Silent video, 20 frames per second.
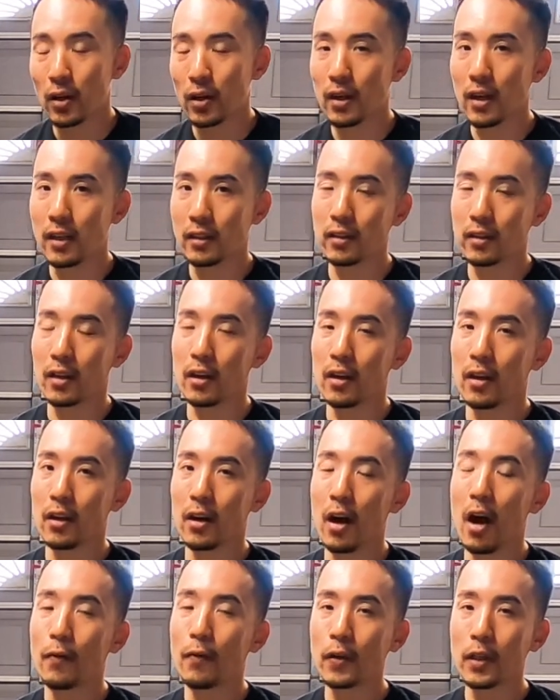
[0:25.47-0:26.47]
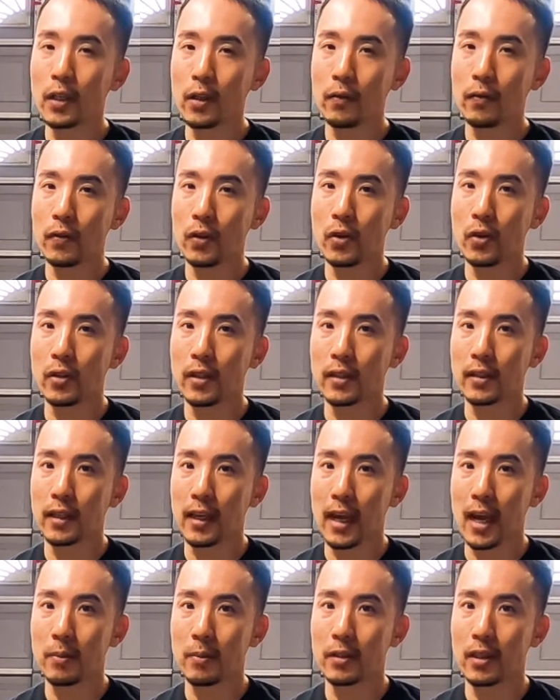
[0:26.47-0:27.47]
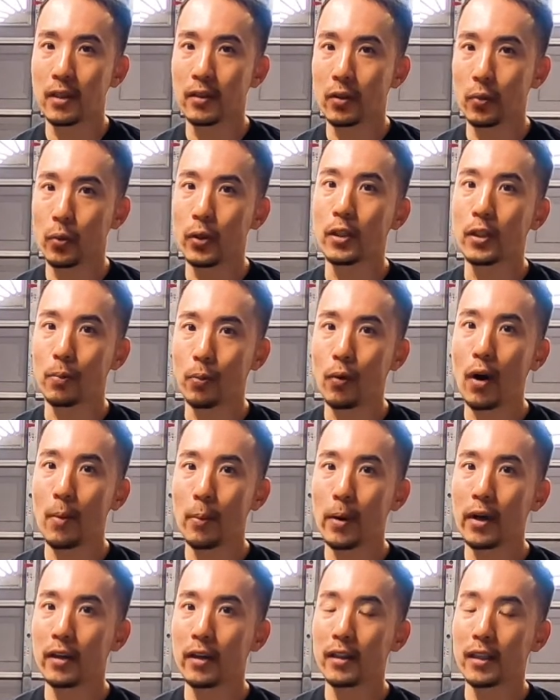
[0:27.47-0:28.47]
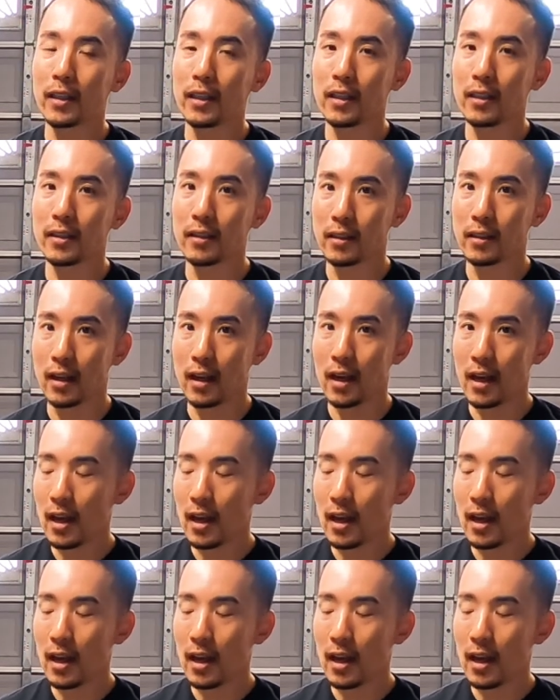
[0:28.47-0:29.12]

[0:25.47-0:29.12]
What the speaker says: It's often confused as a cam sensor, which it primarily is.